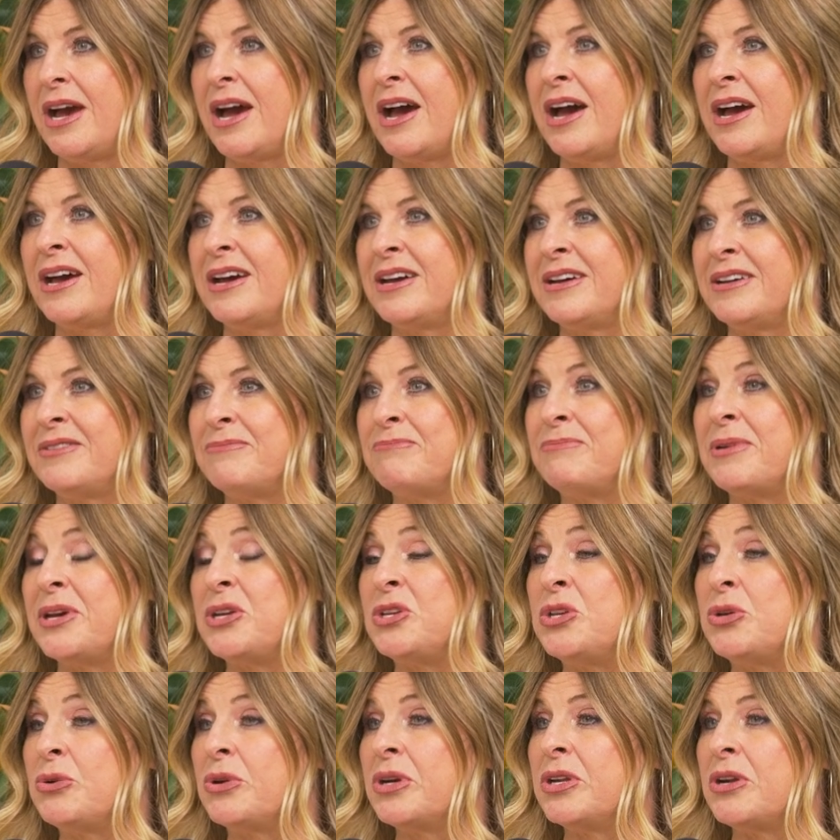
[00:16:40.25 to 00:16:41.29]
uh, but
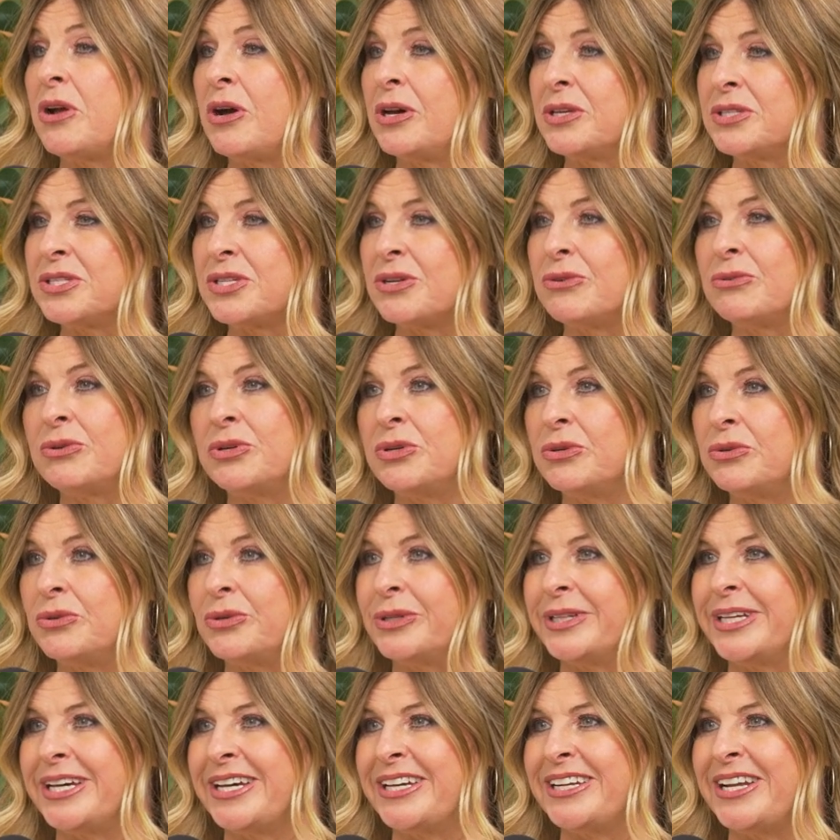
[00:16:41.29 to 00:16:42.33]
you can also
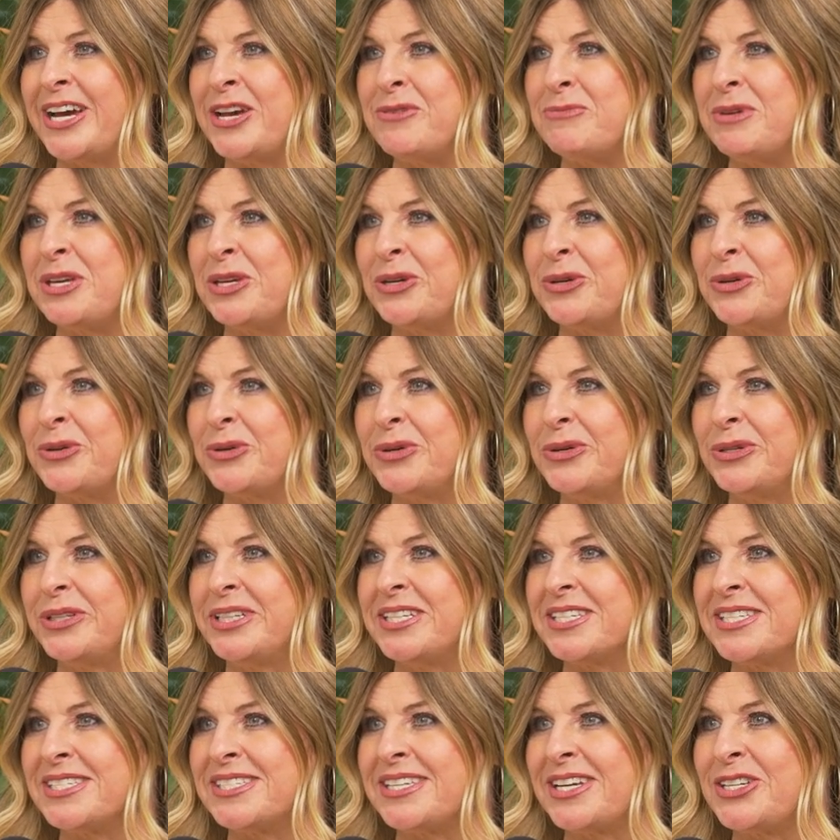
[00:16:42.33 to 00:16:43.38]
Google it. I mean, Google
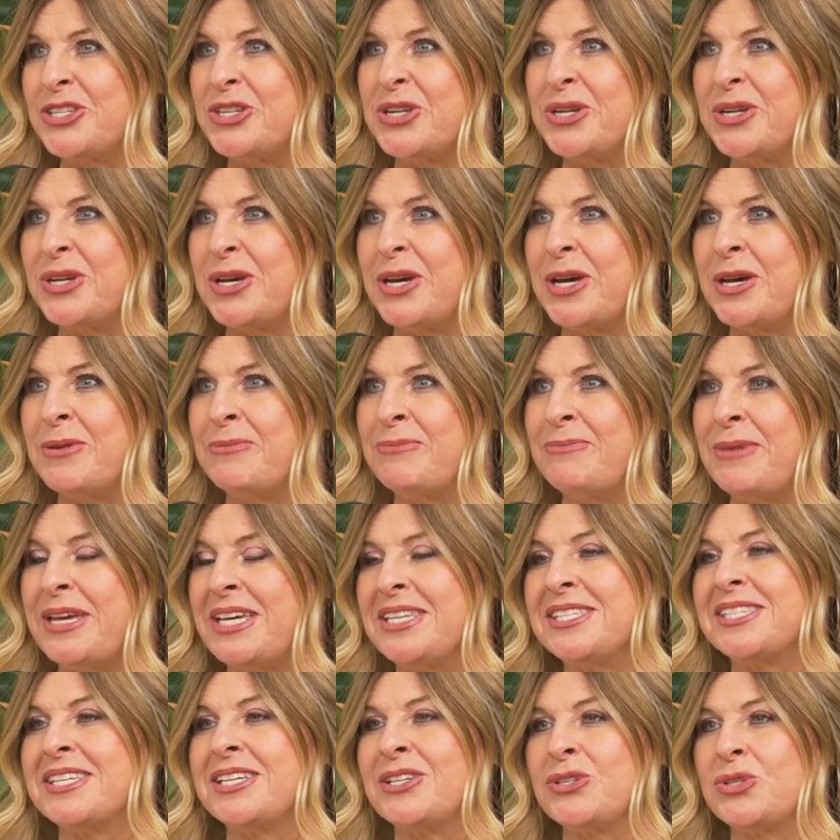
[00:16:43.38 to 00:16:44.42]
is such an
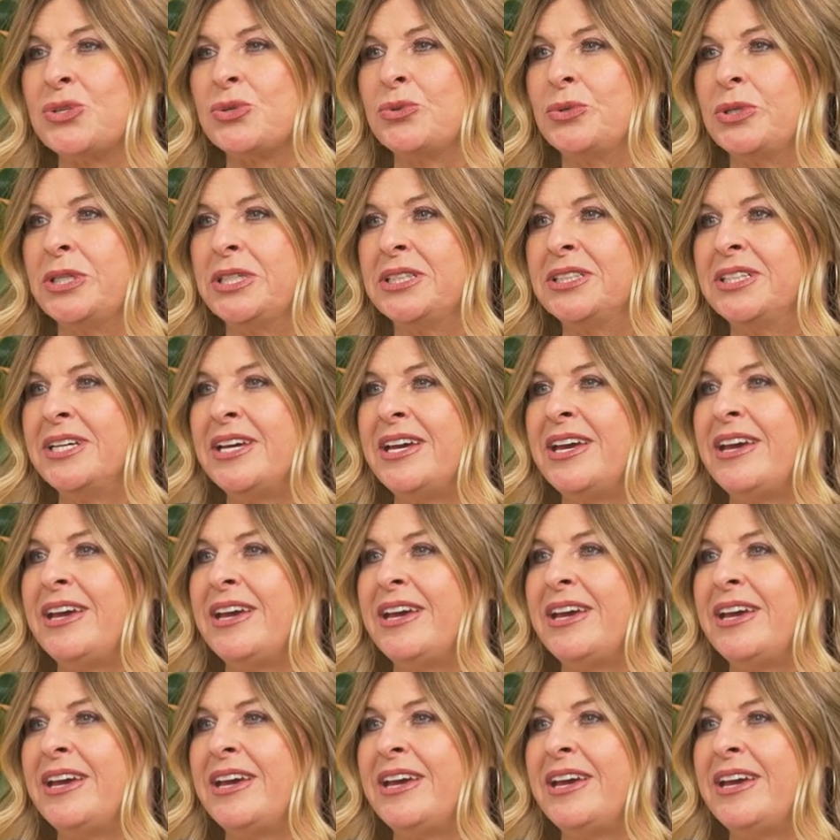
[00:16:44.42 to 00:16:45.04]
amazing tool